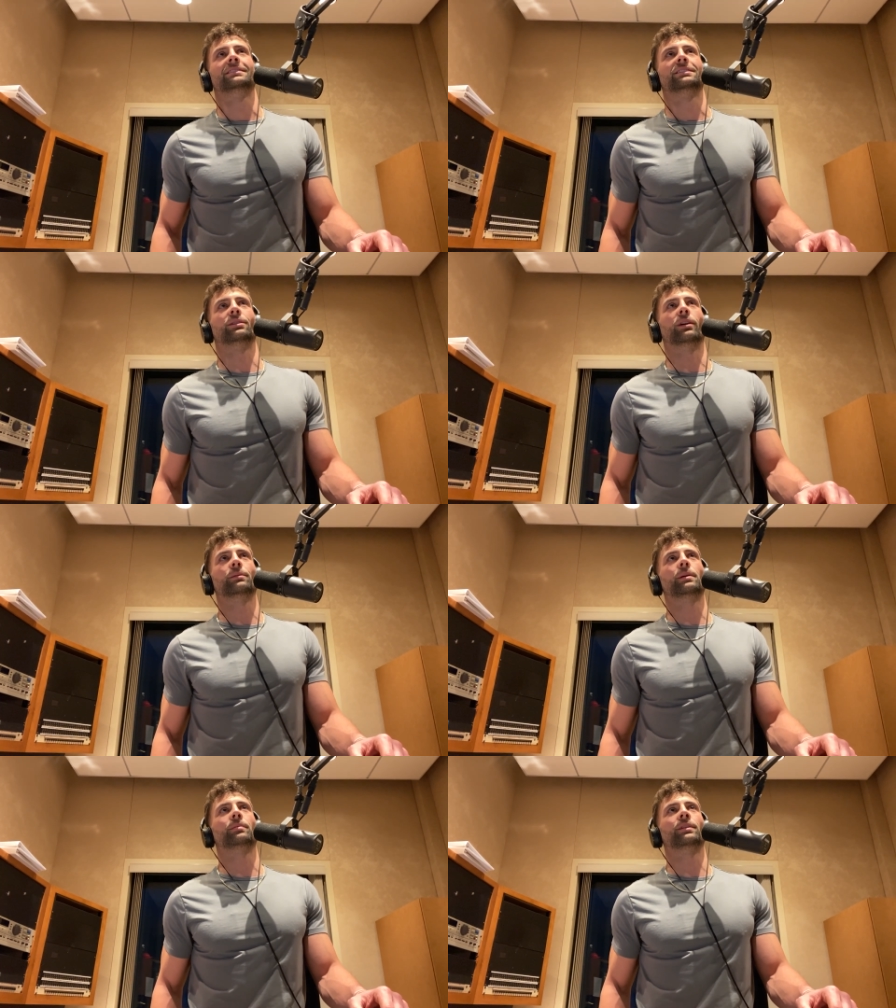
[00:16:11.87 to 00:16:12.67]
So all
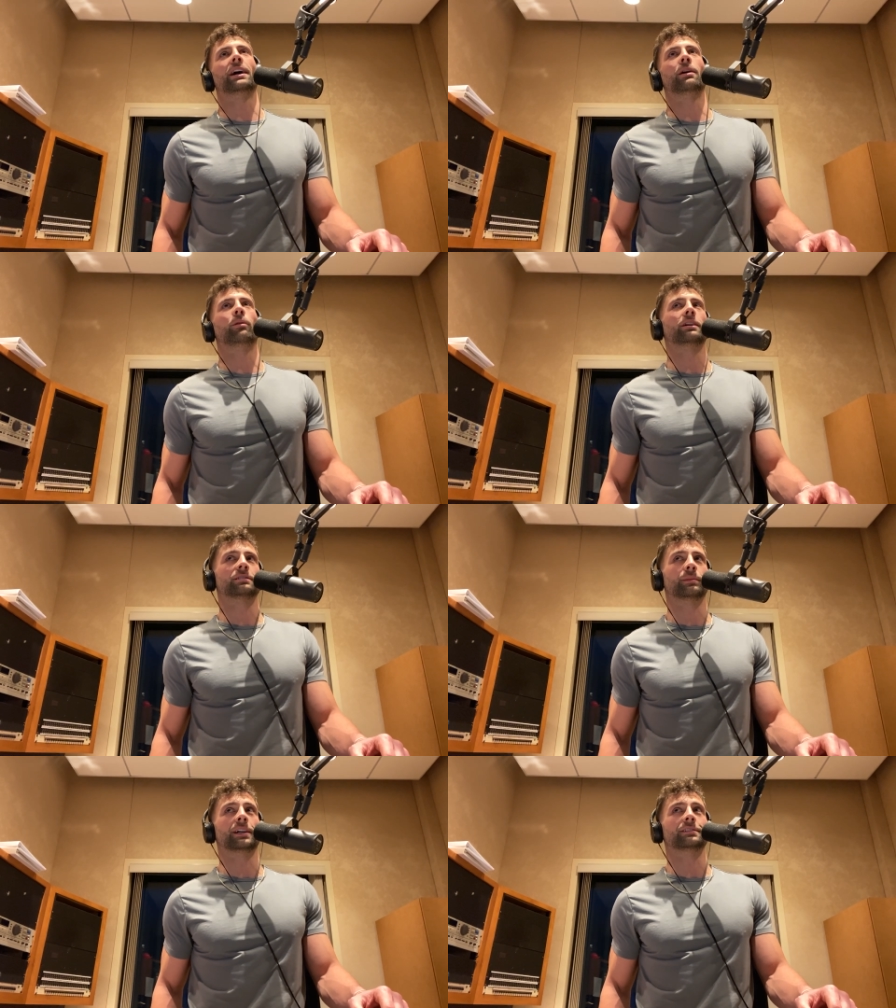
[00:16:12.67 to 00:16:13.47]
the people not
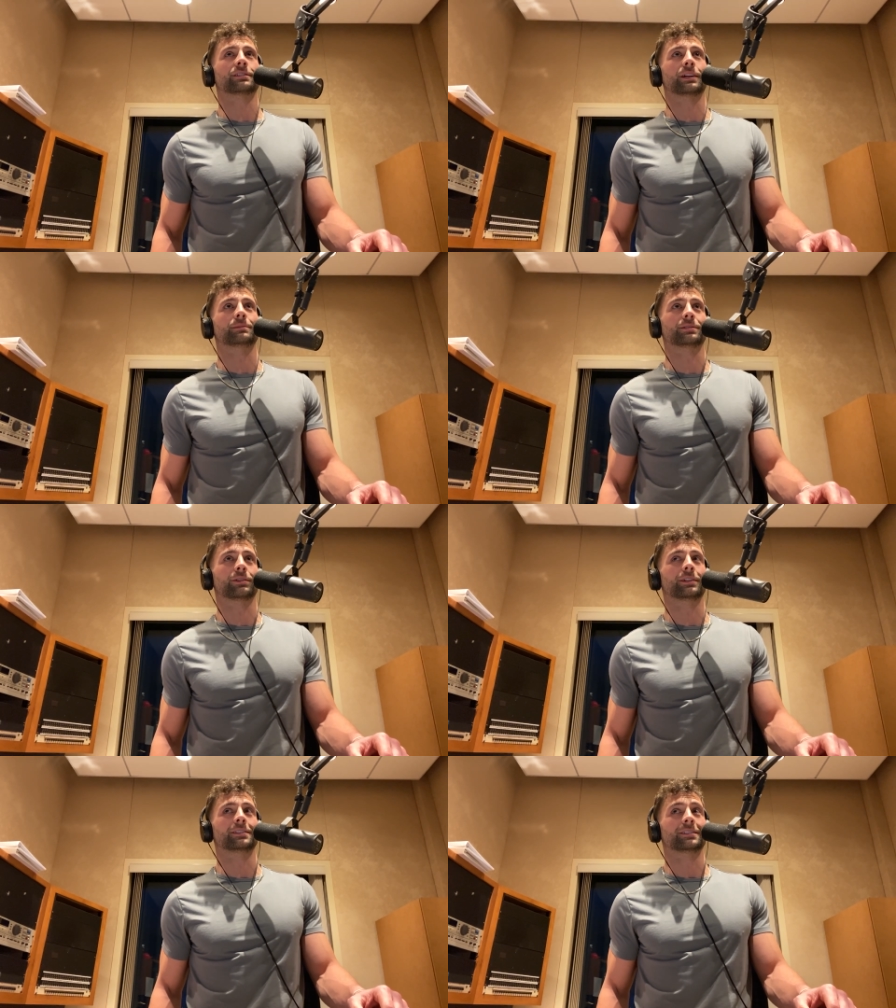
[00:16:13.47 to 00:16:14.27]
watching my Instagram
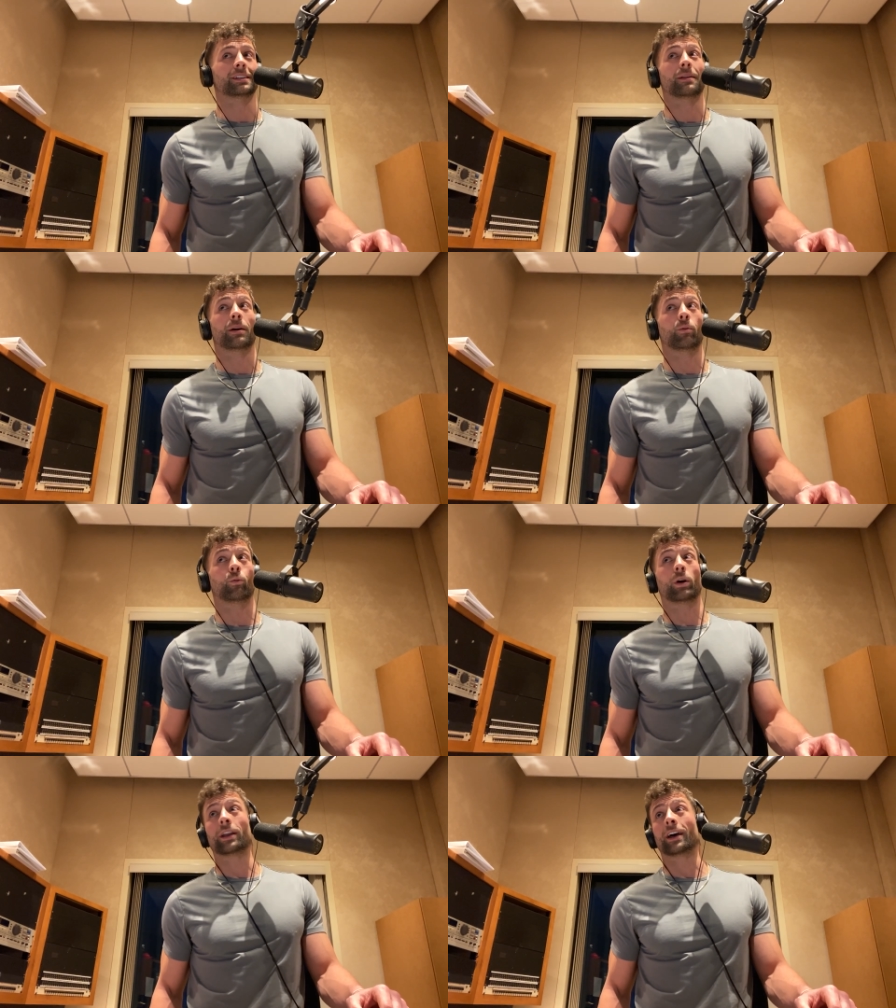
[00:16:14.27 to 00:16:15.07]
stories,
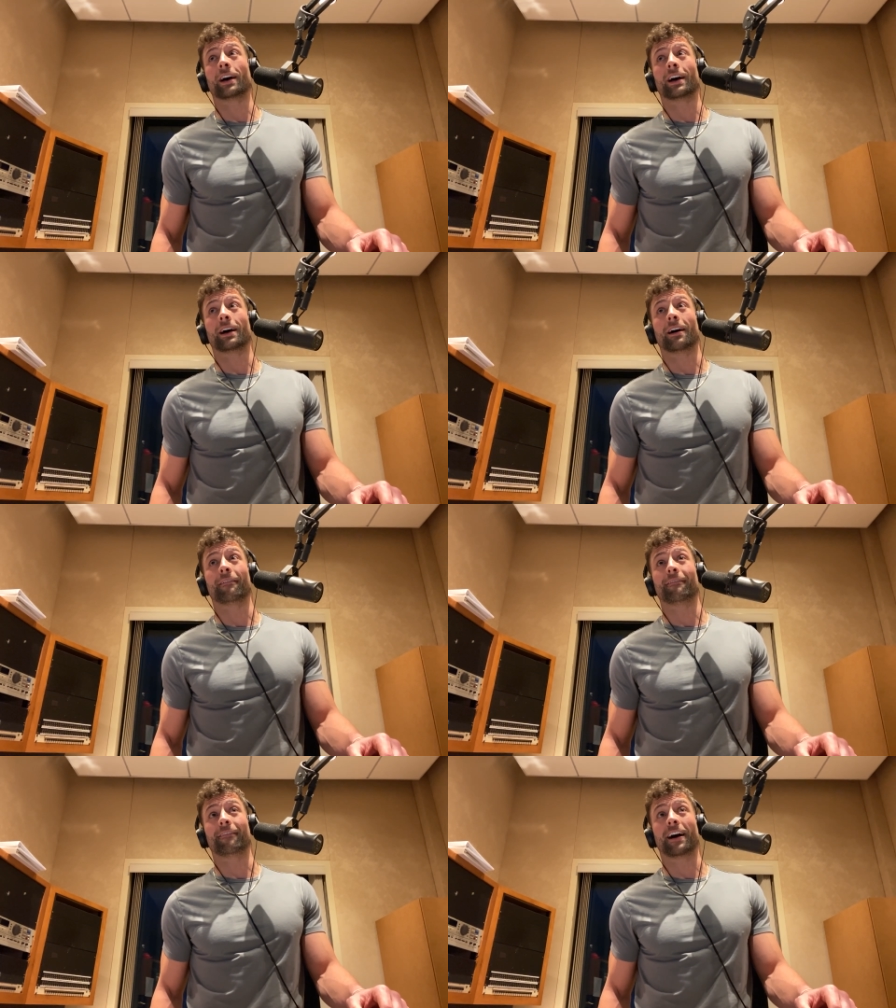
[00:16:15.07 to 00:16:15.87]
wanna
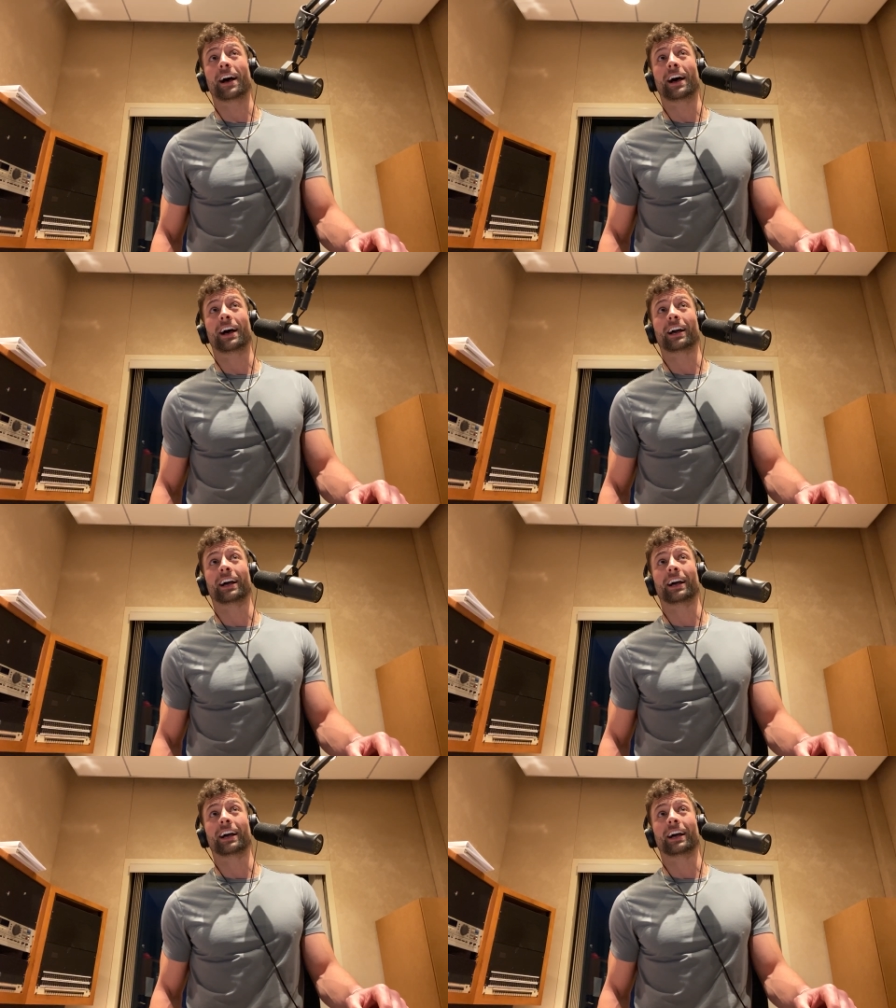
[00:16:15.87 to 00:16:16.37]
fuck.